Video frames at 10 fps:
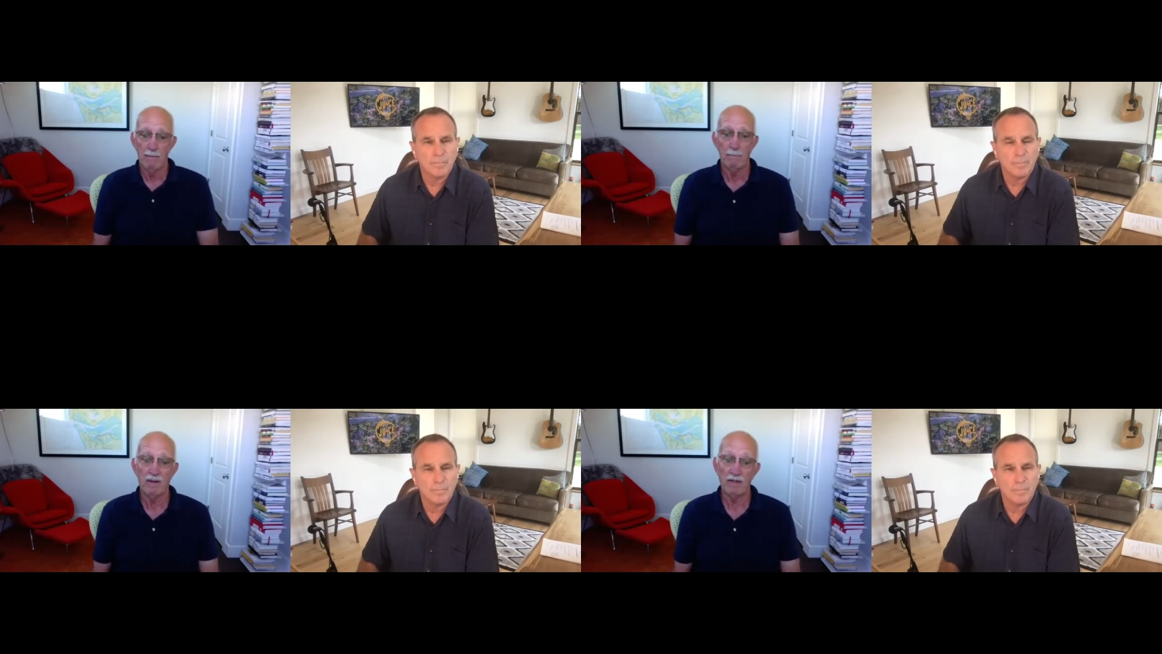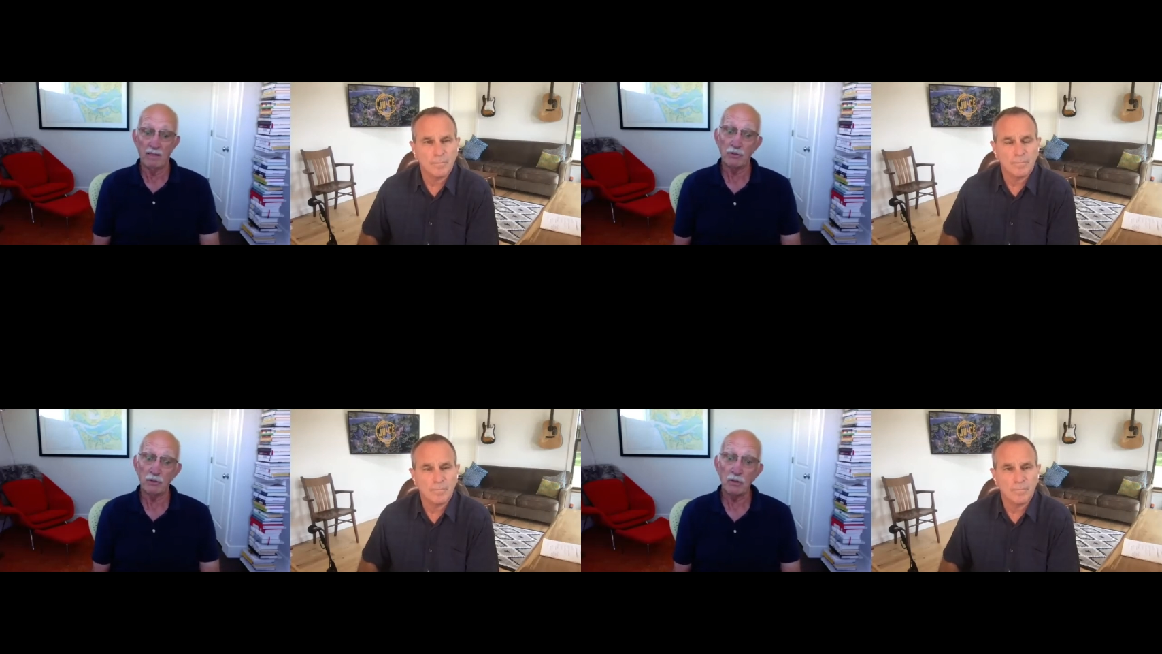Speaker 1: But in
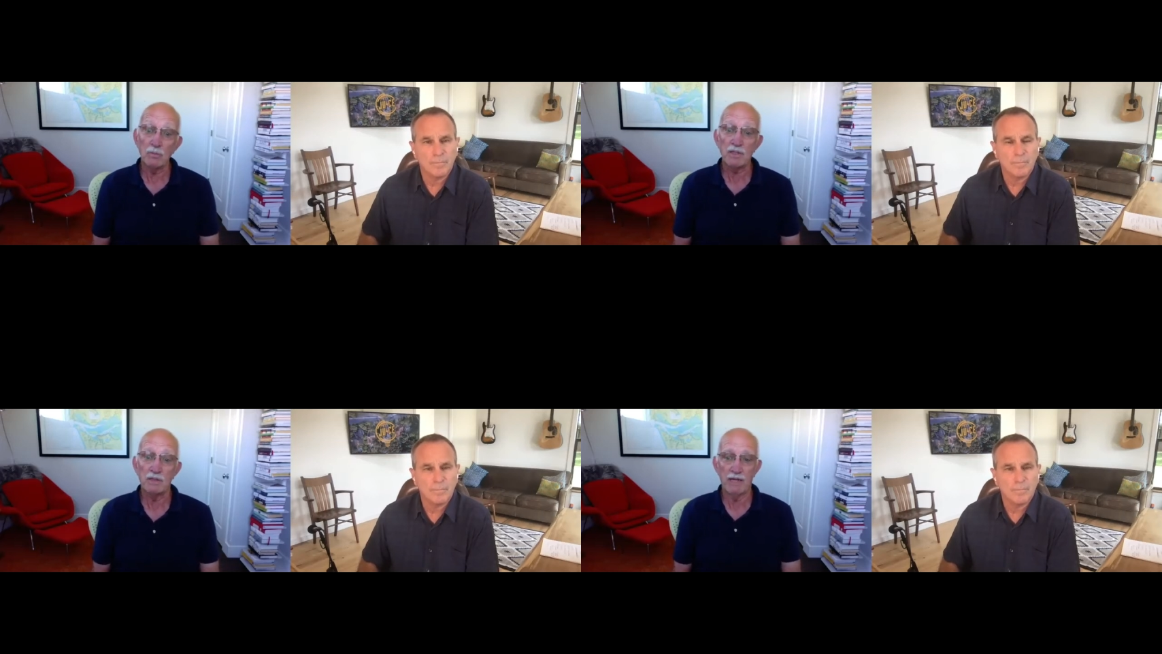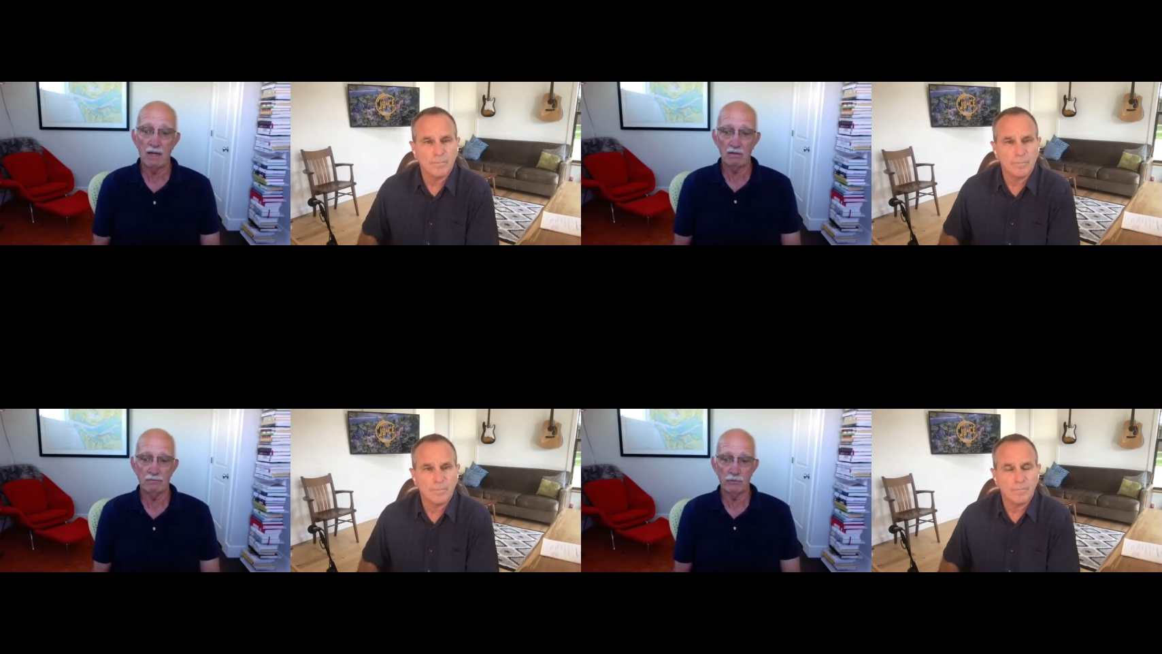terms of
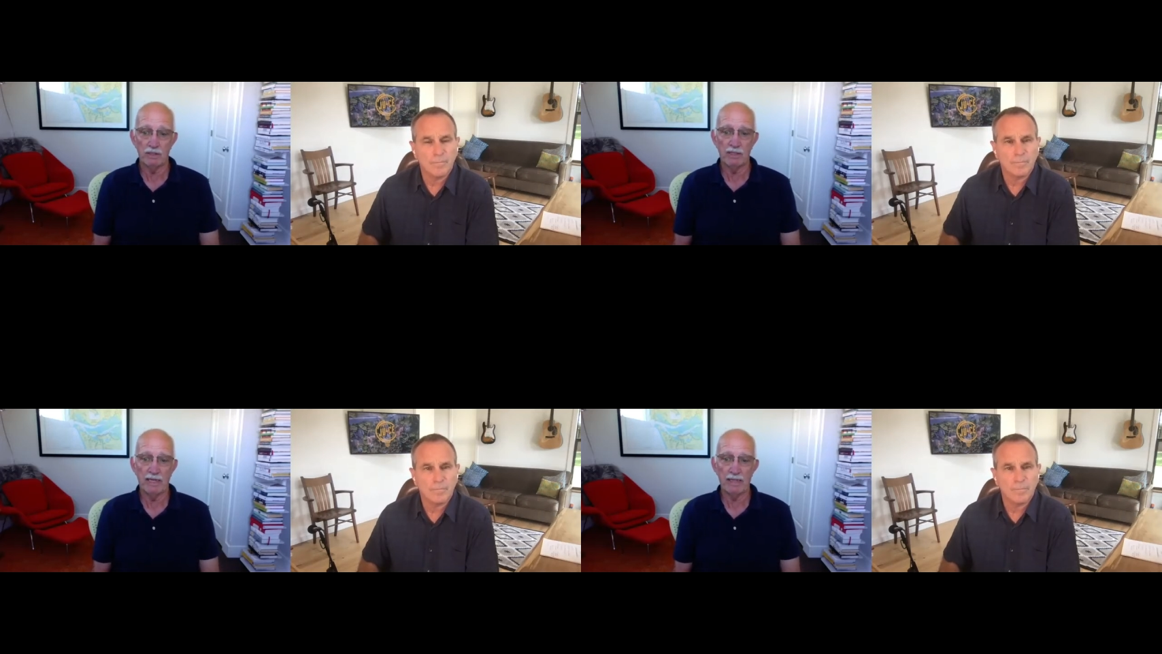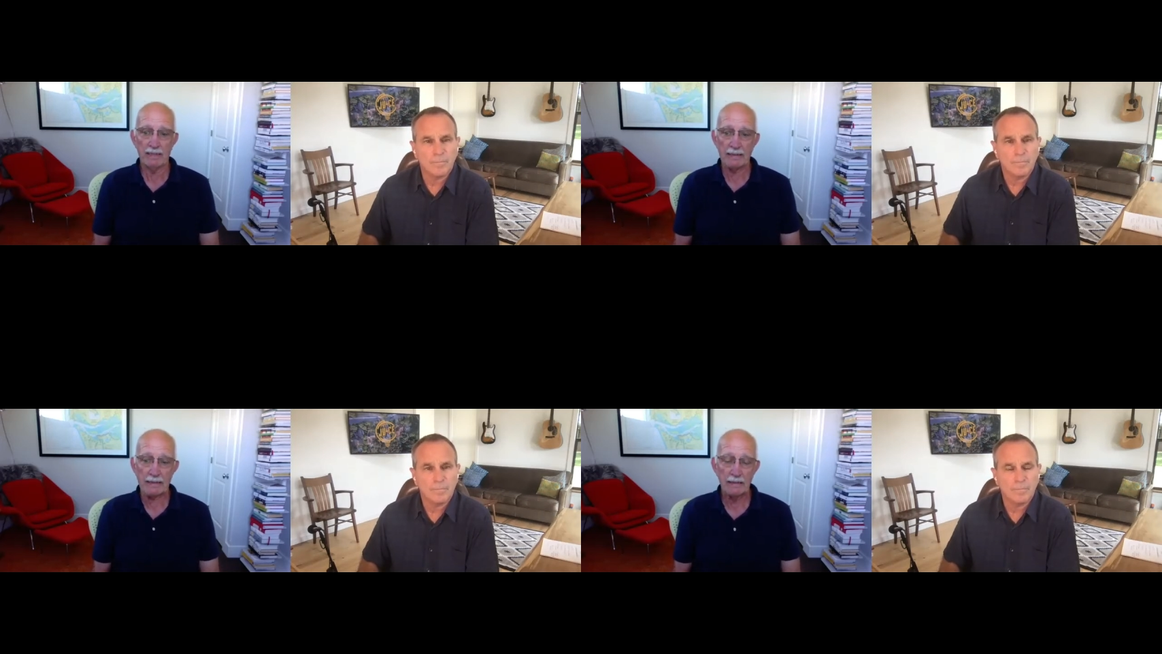California
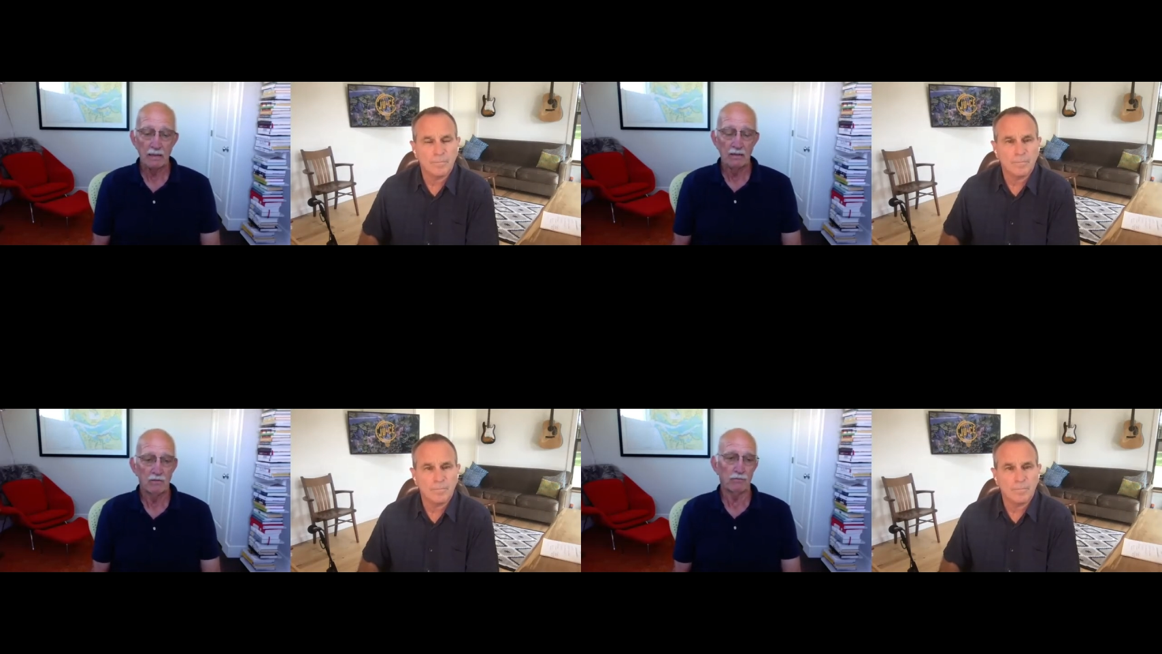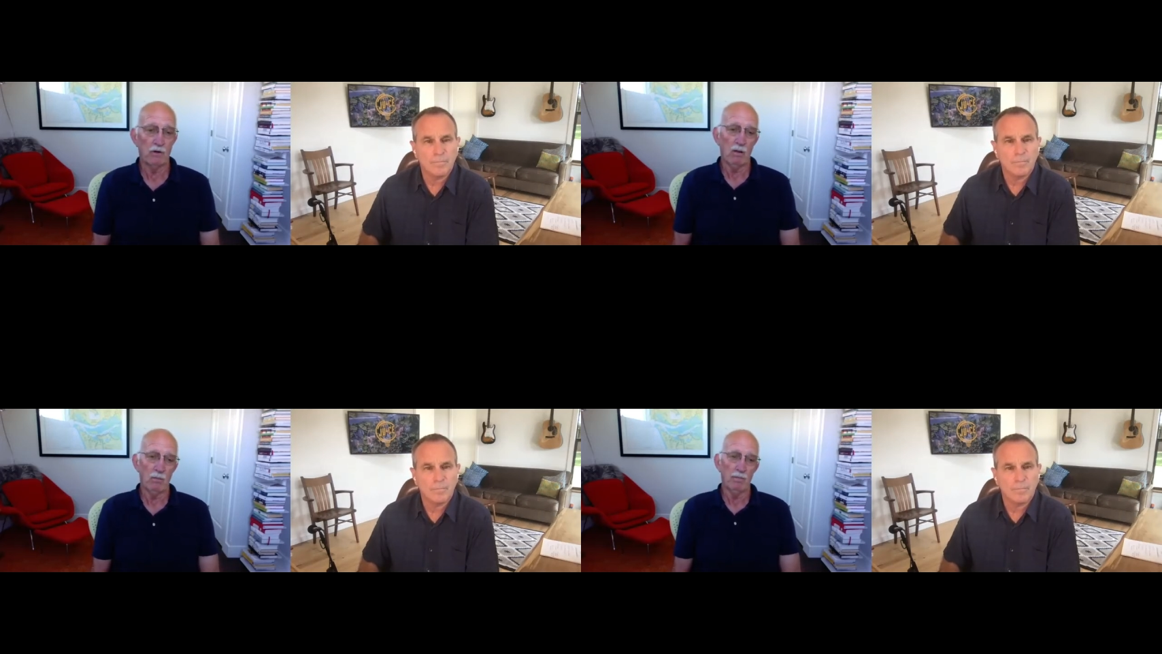getting
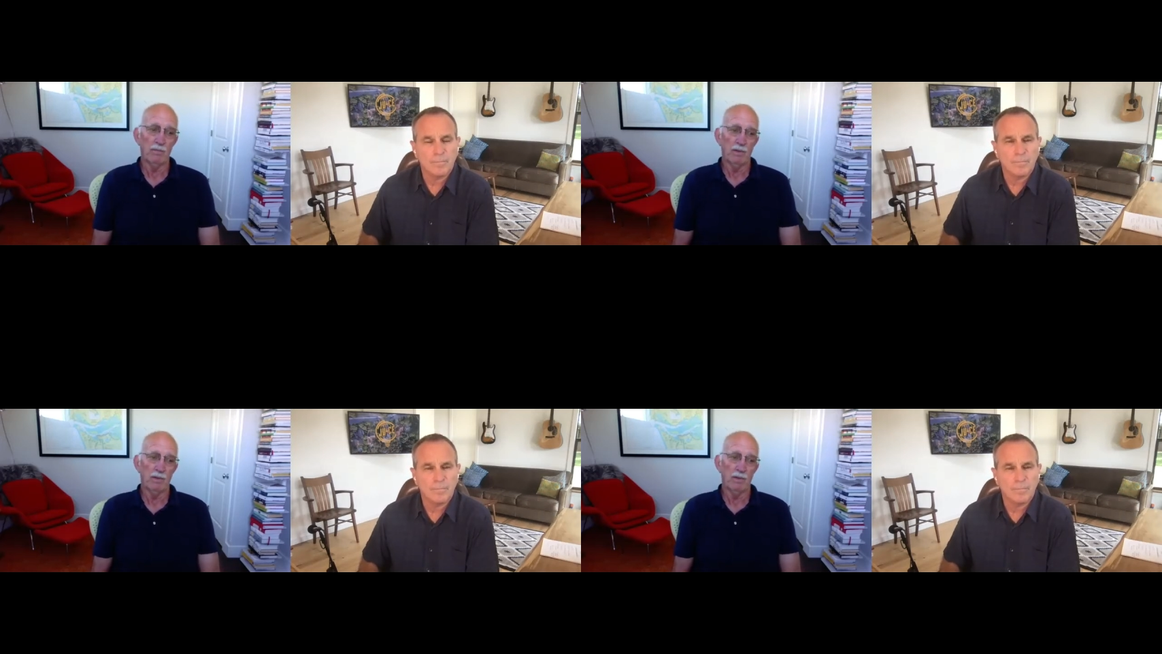from